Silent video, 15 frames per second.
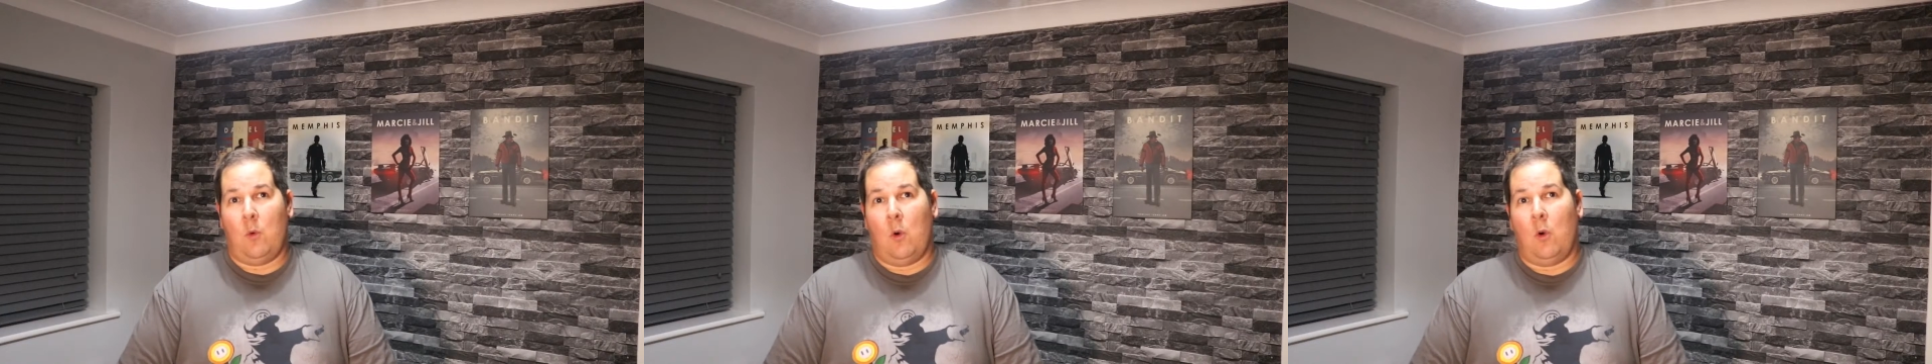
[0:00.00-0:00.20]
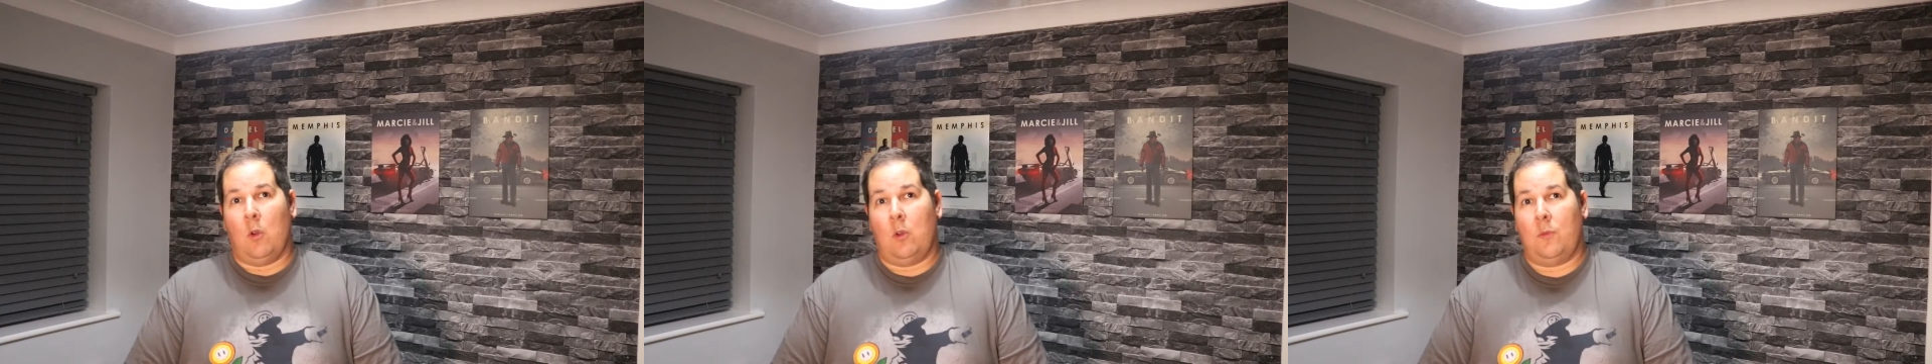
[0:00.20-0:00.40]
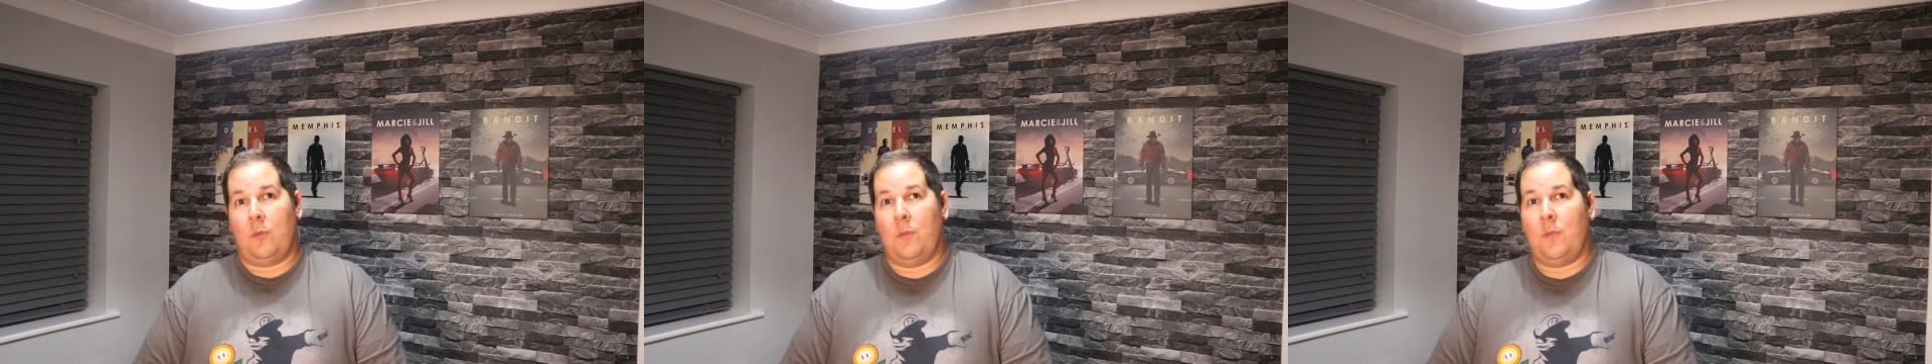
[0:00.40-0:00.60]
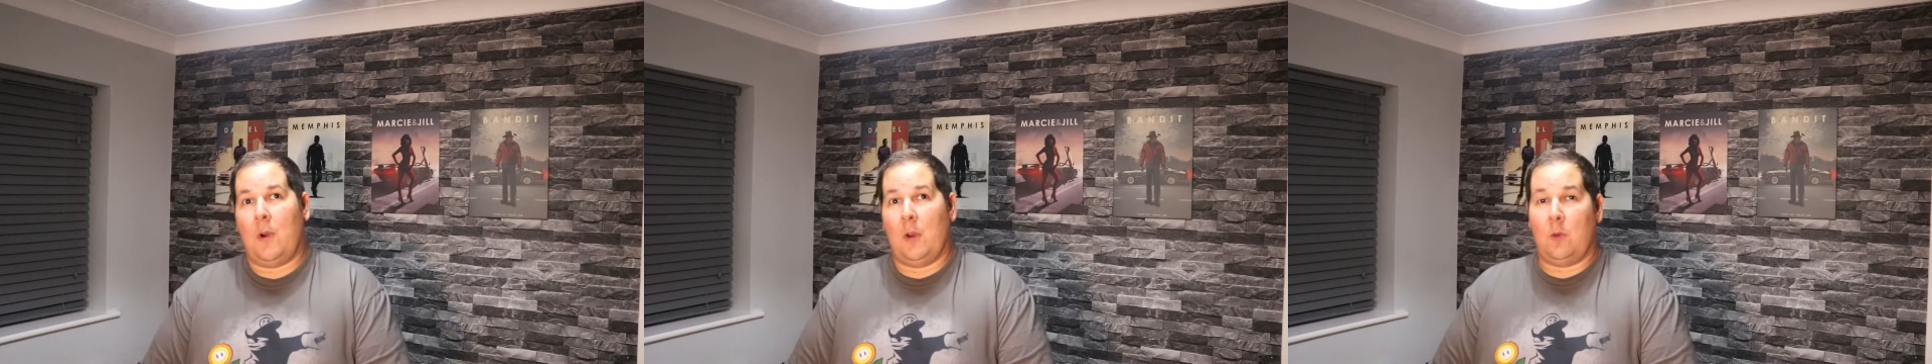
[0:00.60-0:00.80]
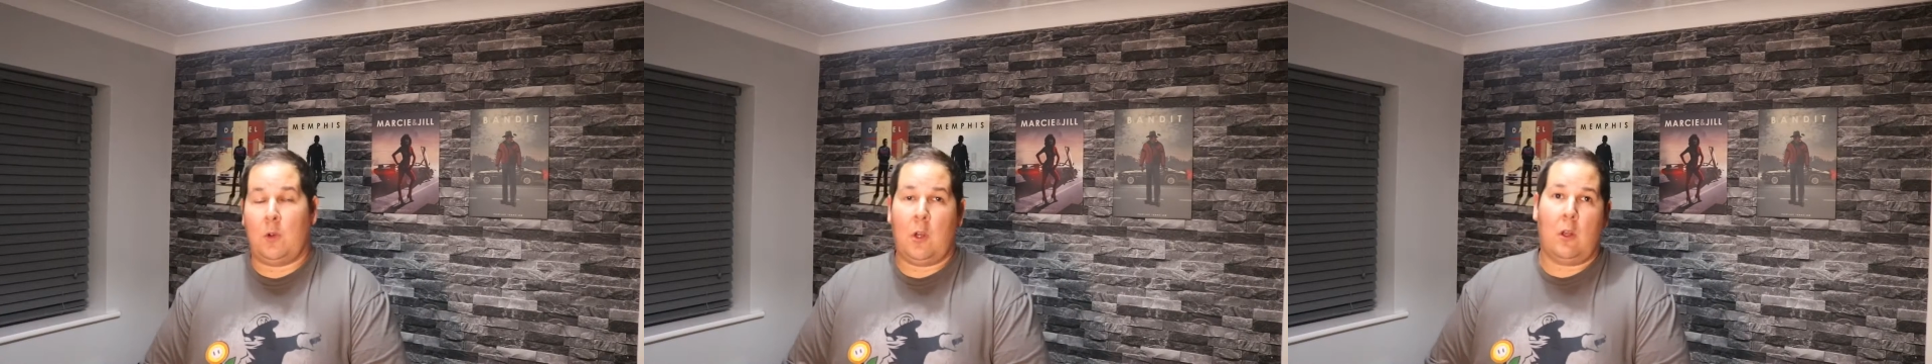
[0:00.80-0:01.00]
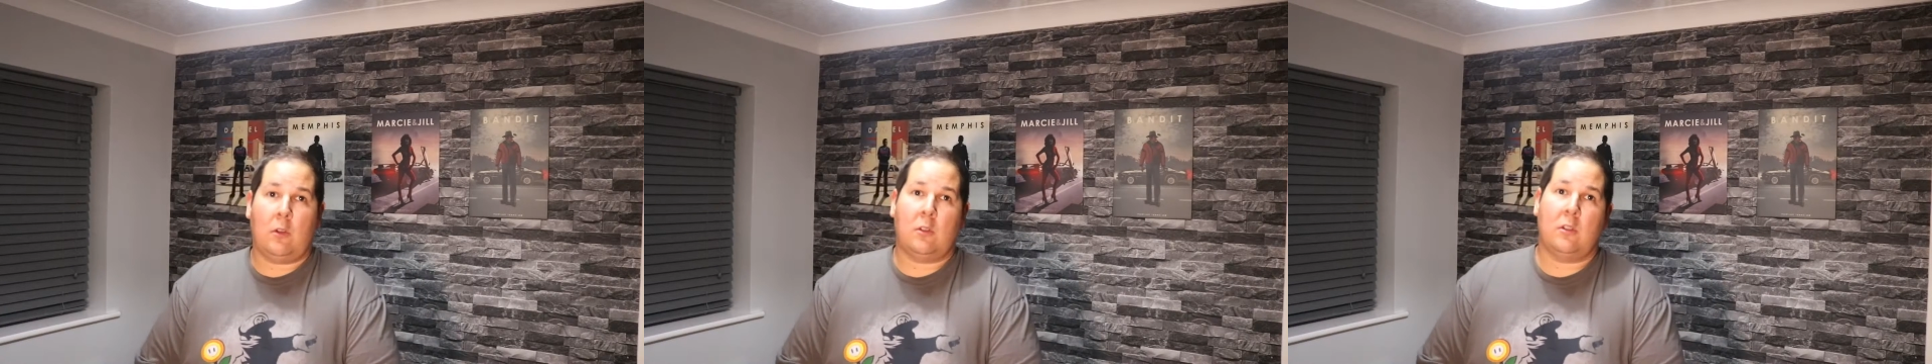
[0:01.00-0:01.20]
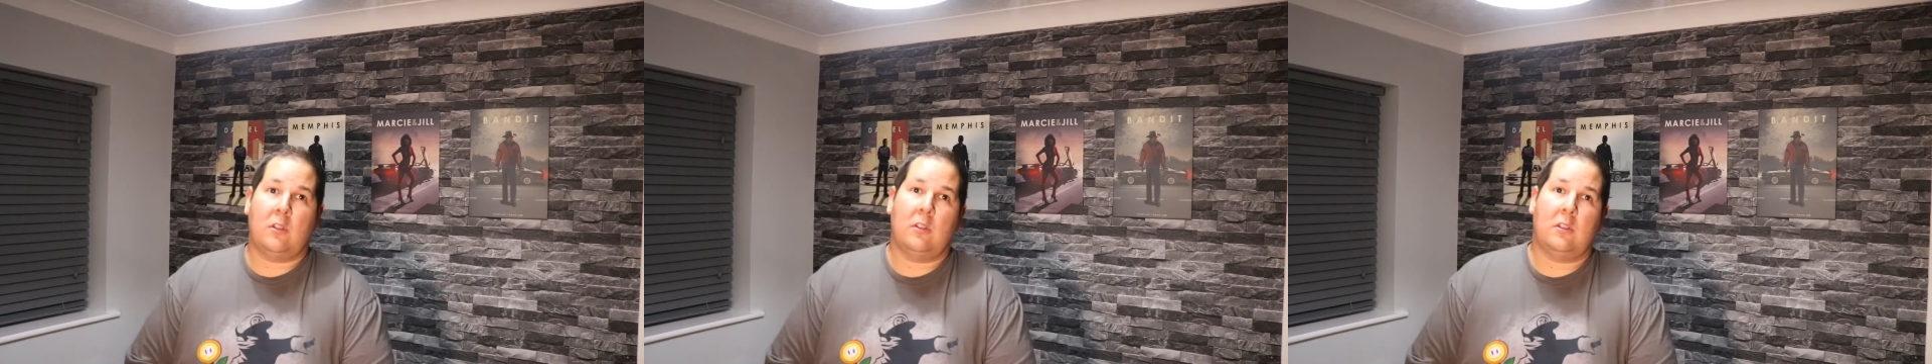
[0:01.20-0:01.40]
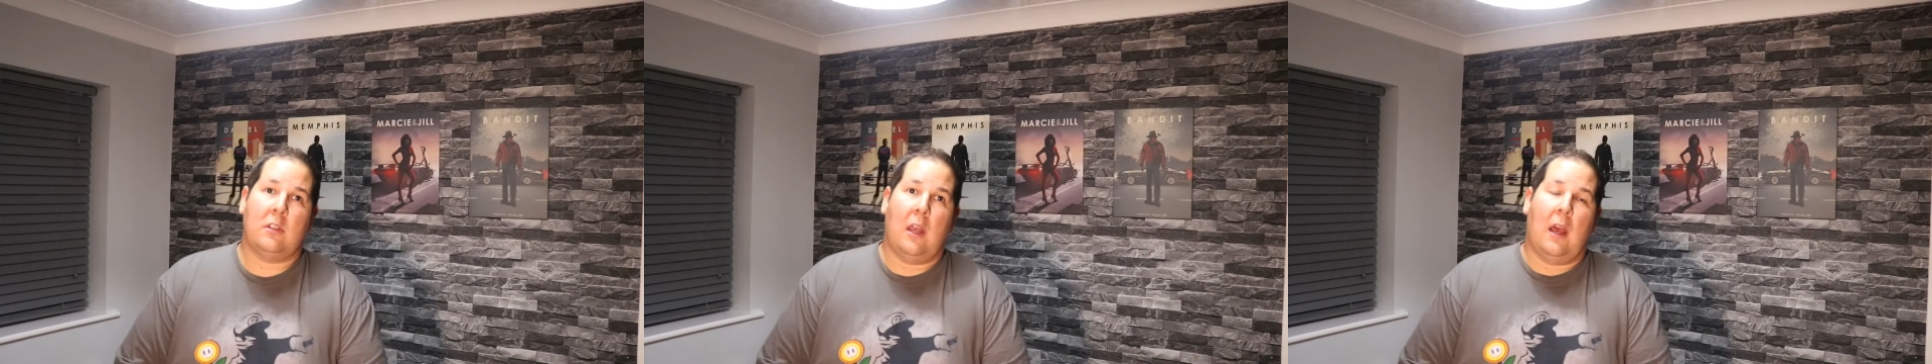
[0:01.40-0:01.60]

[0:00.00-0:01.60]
all of the final costs,